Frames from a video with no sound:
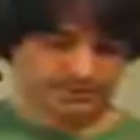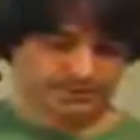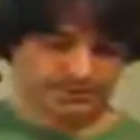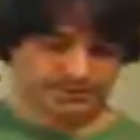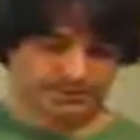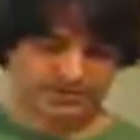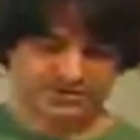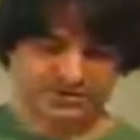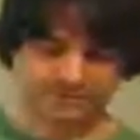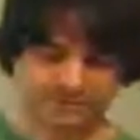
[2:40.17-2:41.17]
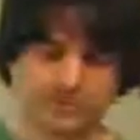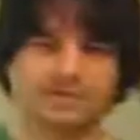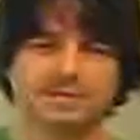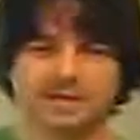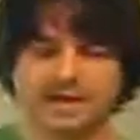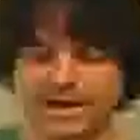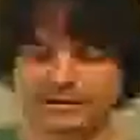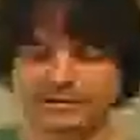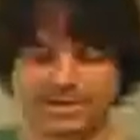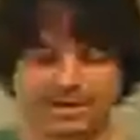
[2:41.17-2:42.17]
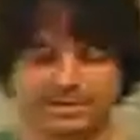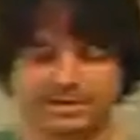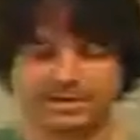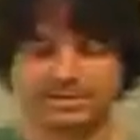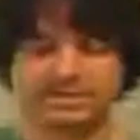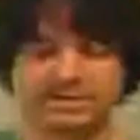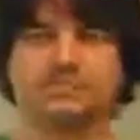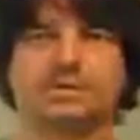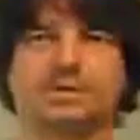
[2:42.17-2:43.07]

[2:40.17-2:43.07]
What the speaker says: the Stick 30 that I have, because the